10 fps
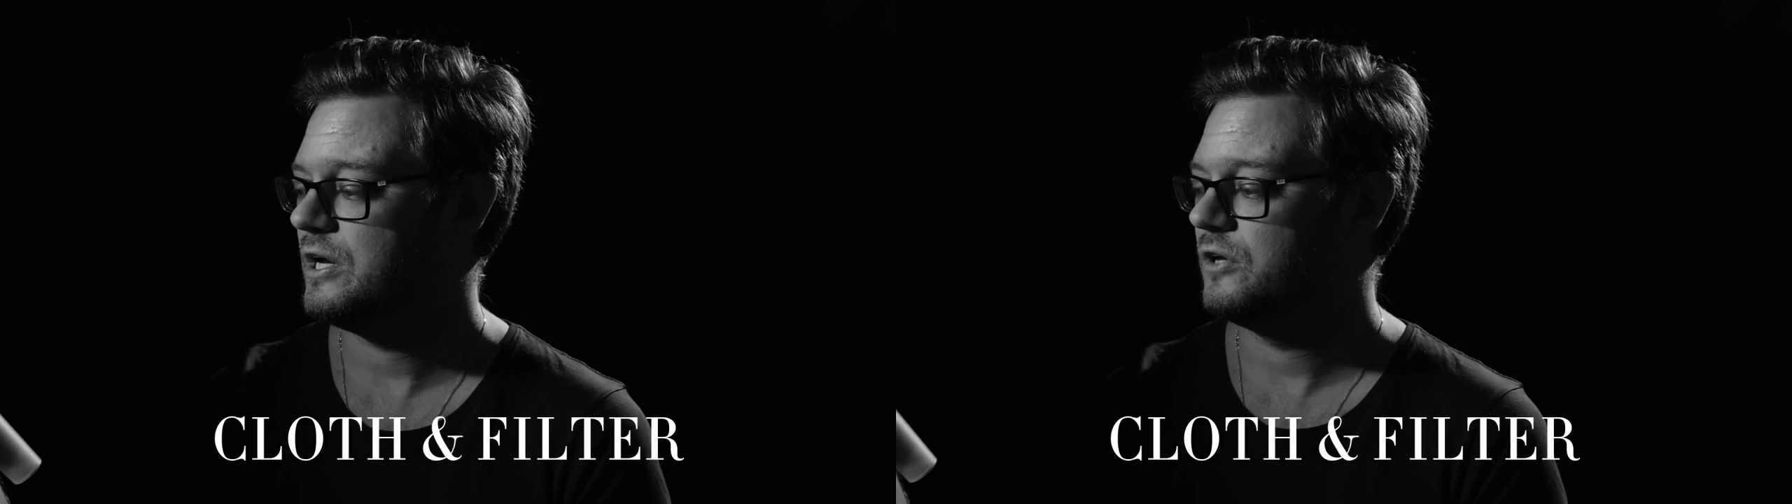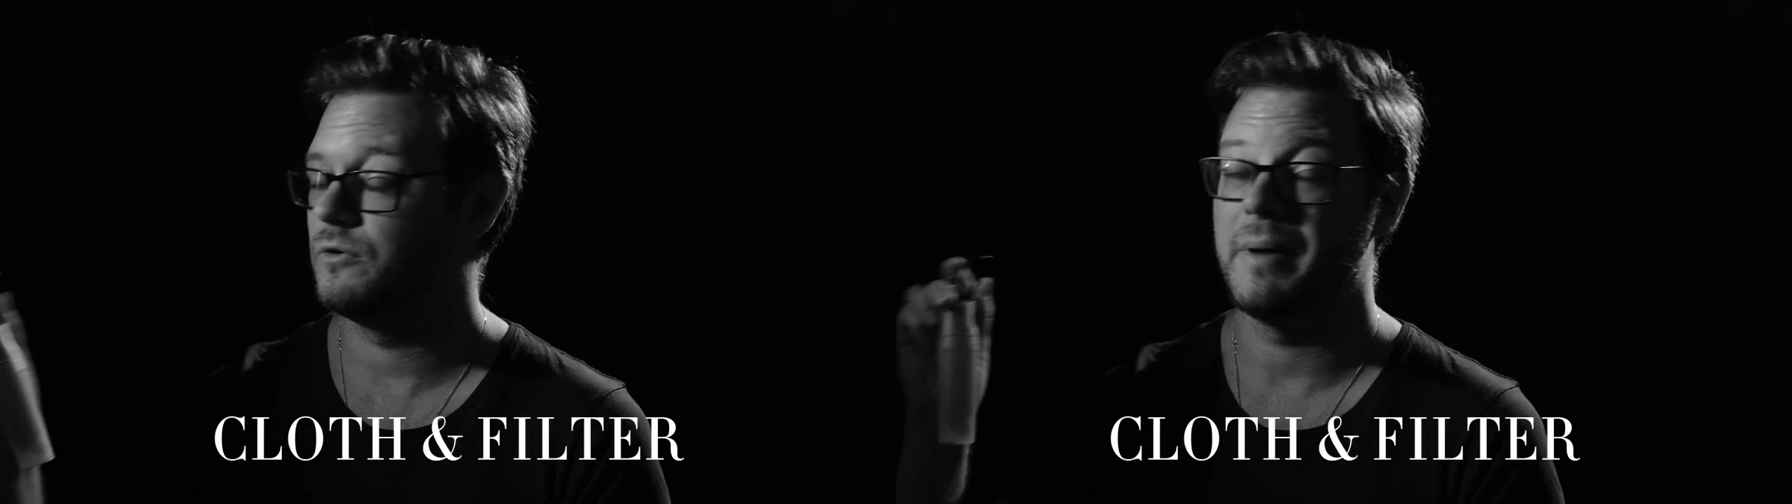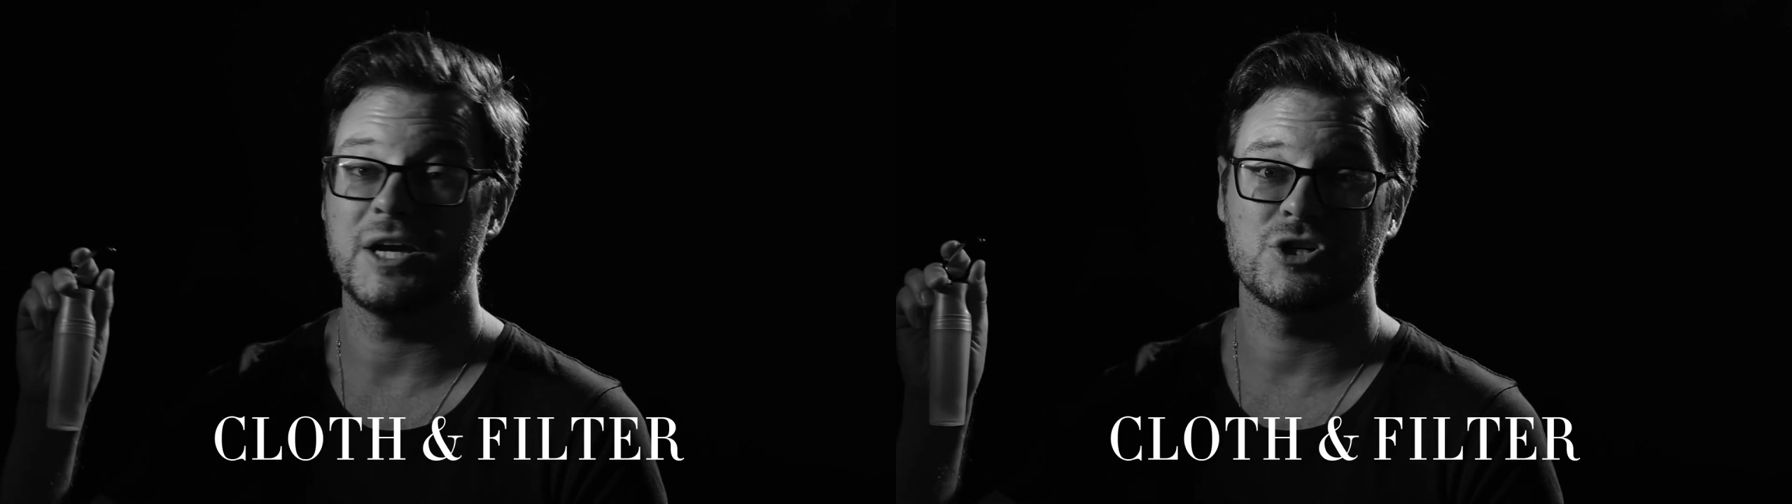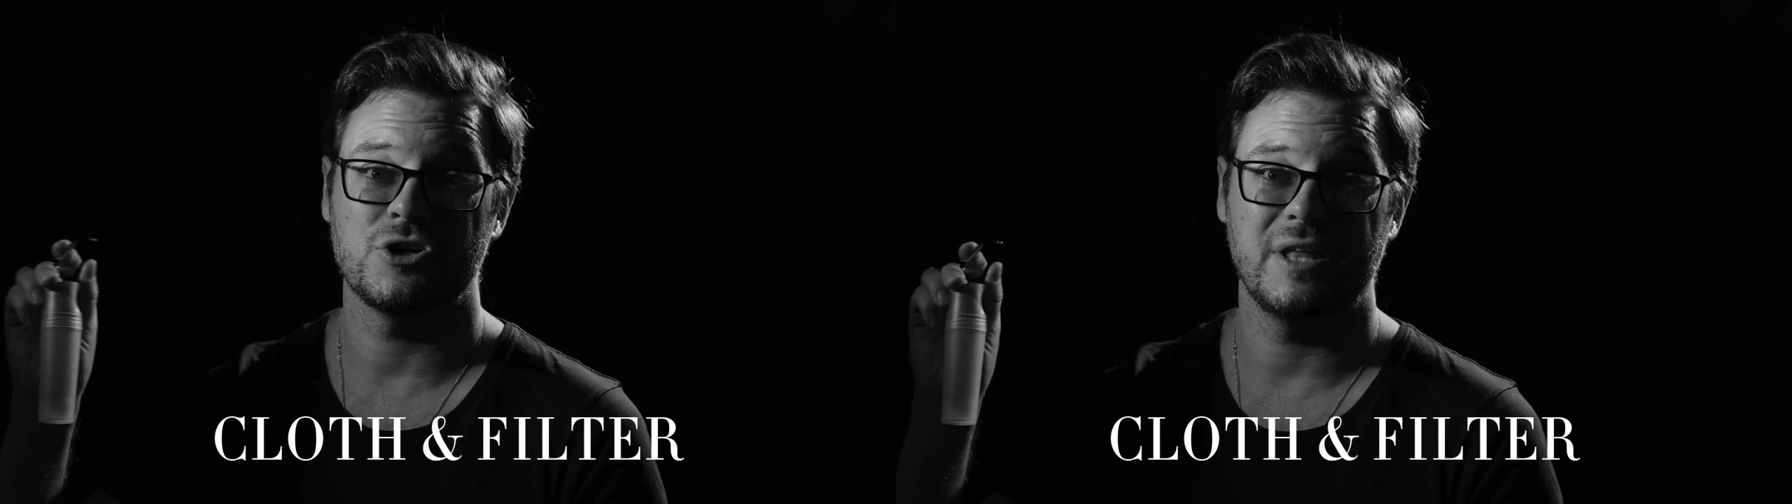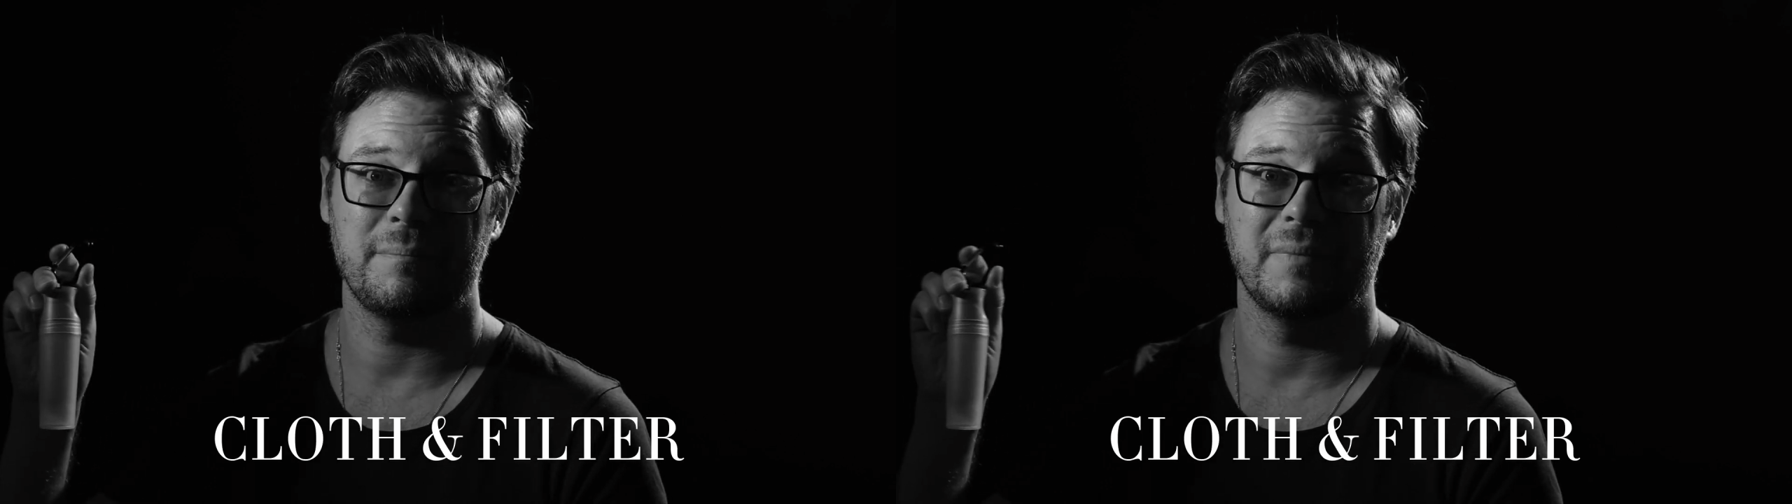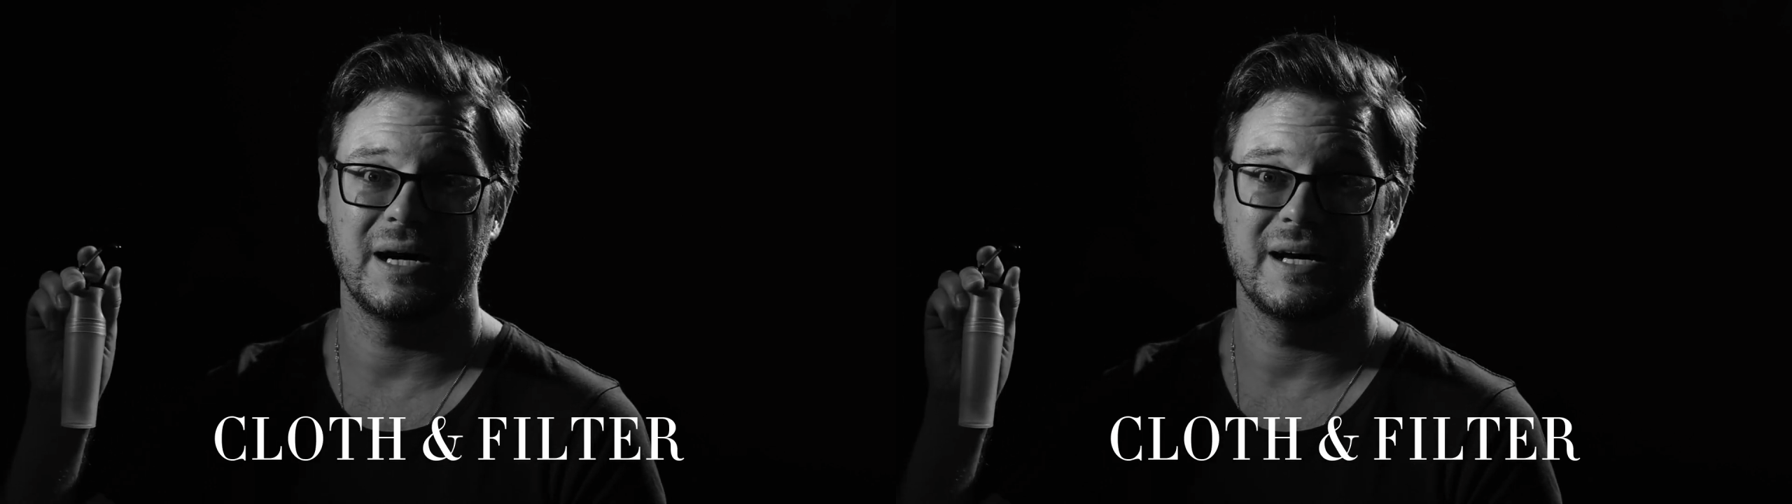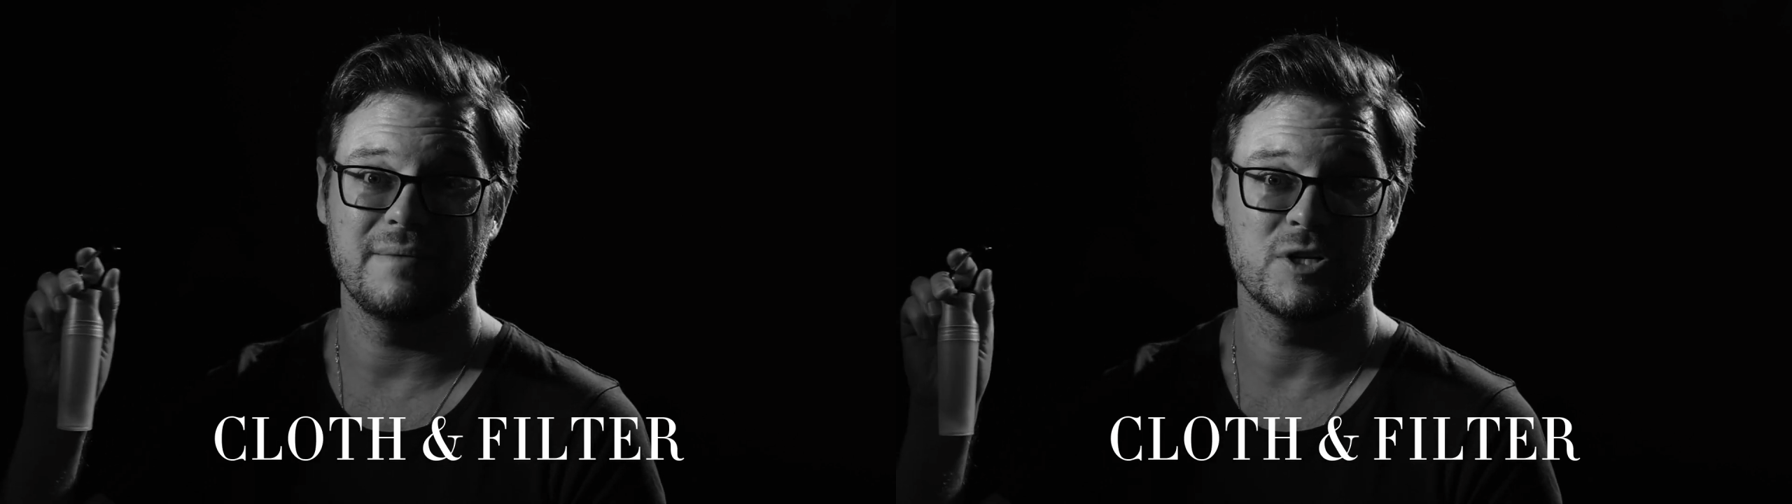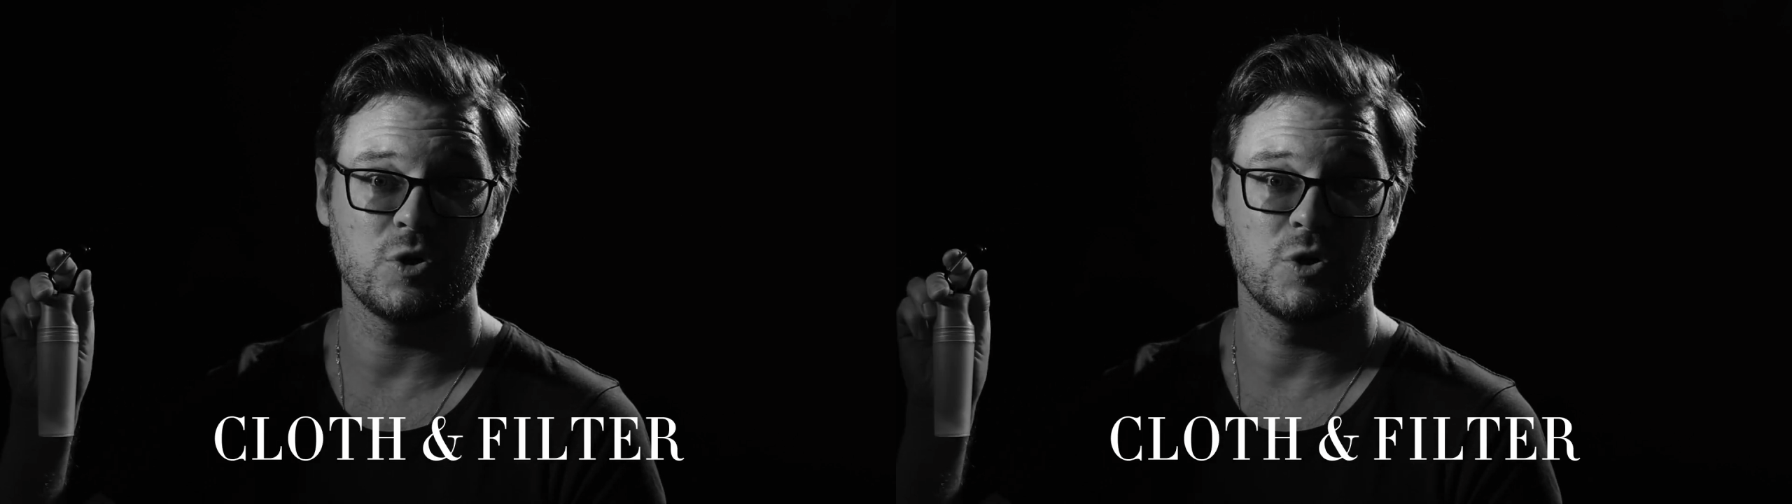to make sure that my image